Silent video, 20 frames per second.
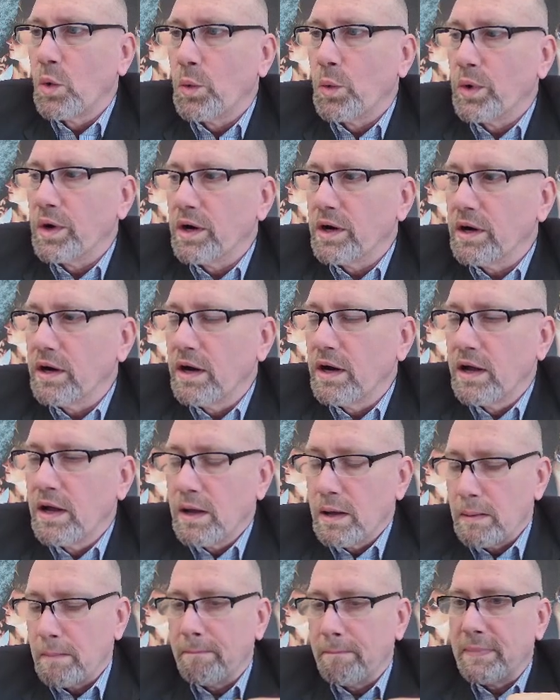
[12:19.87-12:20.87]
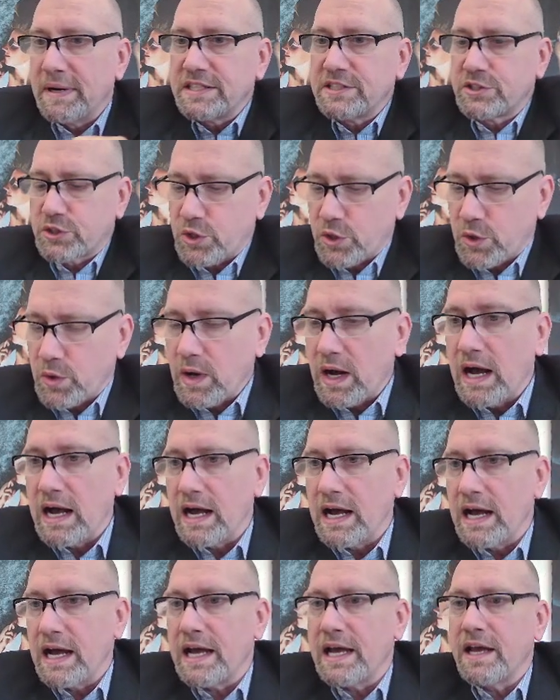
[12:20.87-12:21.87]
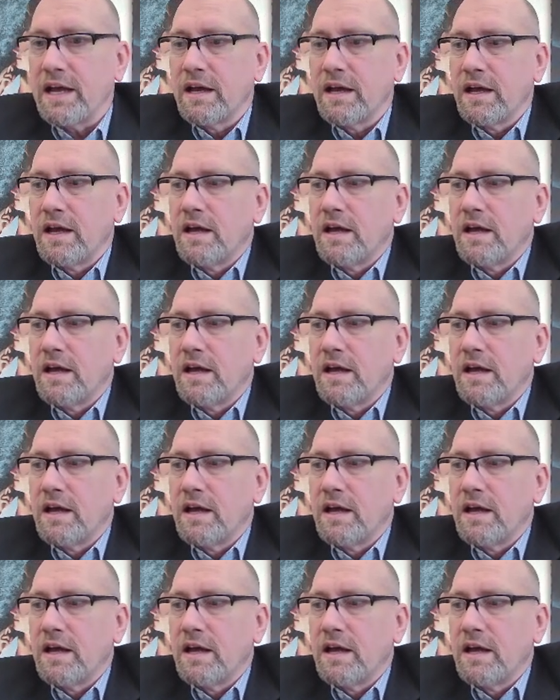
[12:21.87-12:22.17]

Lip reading: were much too high